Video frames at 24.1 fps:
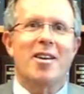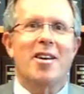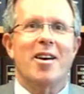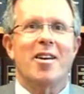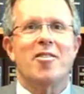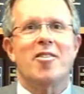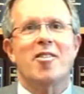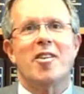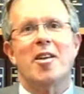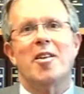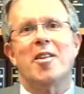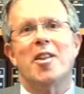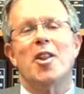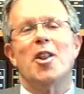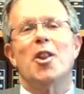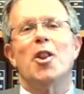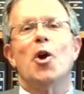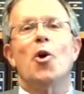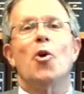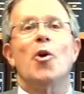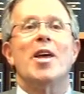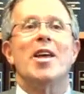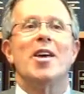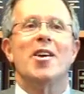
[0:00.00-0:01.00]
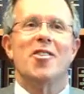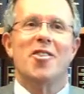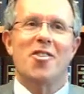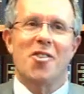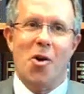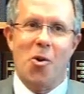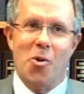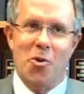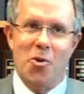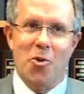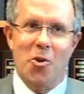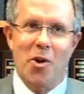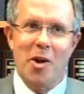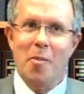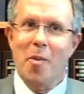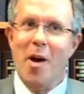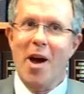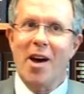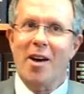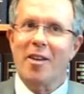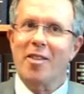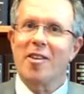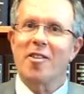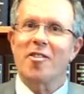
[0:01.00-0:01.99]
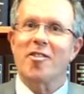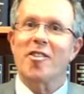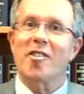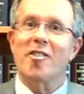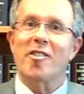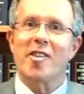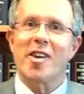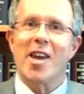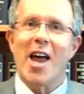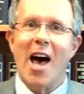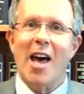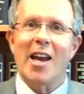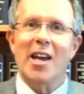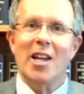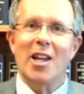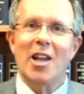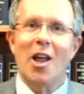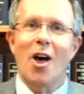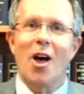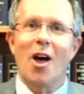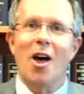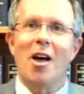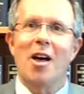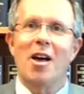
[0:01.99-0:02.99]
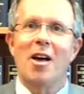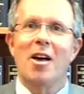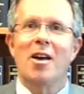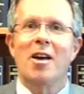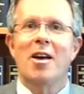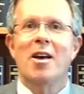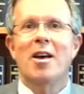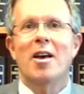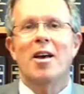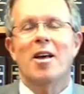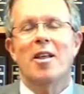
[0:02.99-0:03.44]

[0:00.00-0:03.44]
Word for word: And I said, there is no DREAM Act. This is not a law.